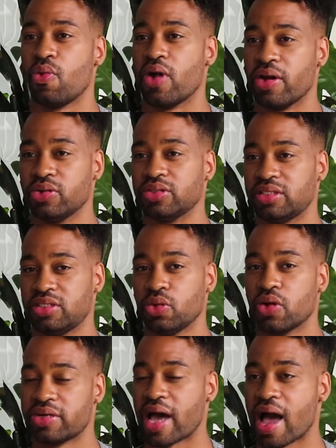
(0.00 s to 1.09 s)
Where it was do
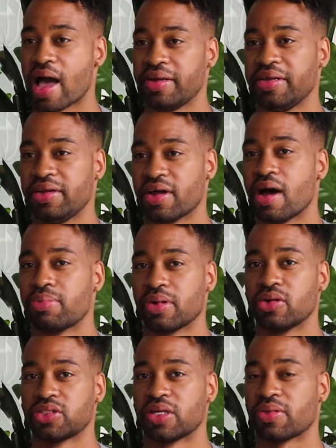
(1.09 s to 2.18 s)
or die, I need to
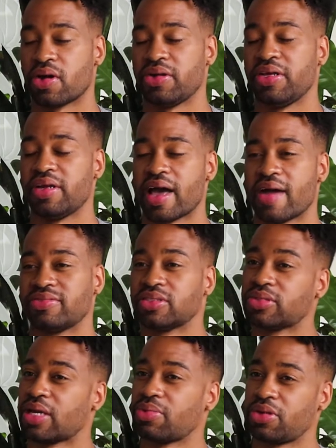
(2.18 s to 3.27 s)
upload something, I need to have some
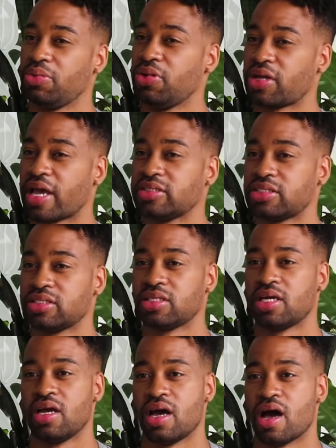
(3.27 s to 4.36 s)
type of communication
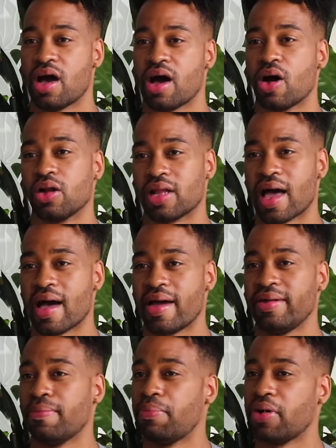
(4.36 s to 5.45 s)

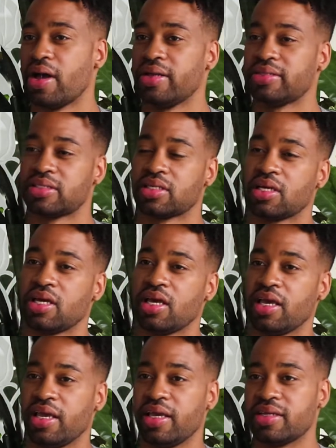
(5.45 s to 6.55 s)
online, but
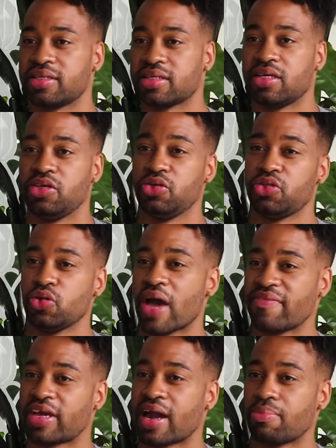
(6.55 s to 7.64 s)
you do
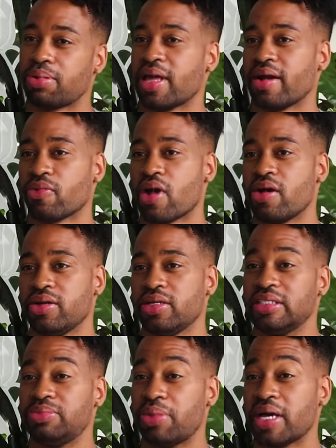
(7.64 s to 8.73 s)
have to kind of plan around it.
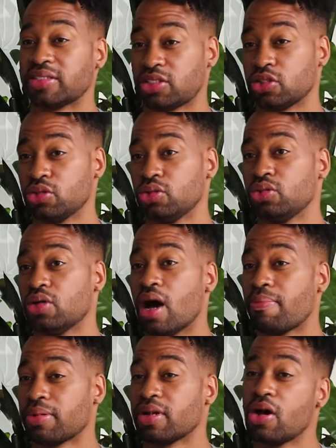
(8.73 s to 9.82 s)
It's best to
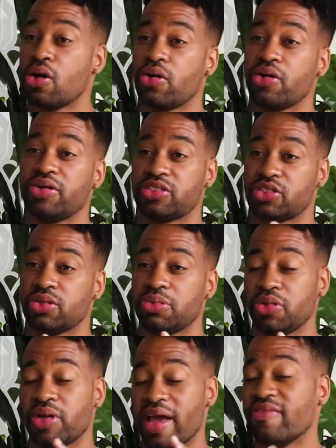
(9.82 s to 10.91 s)
upload or
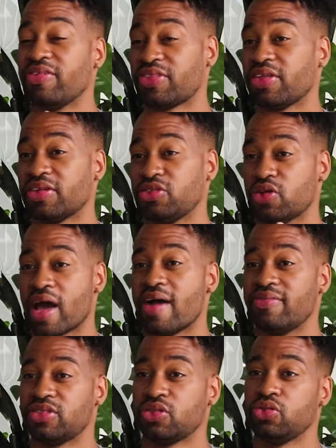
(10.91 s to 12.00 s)
distribute everything that you have
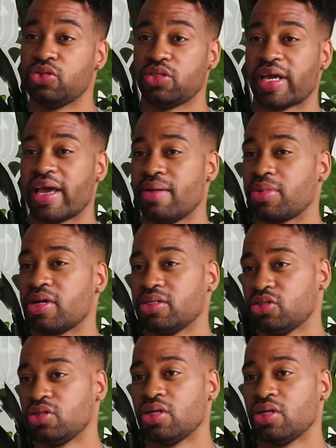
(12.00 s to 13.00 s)
as soon as you can, because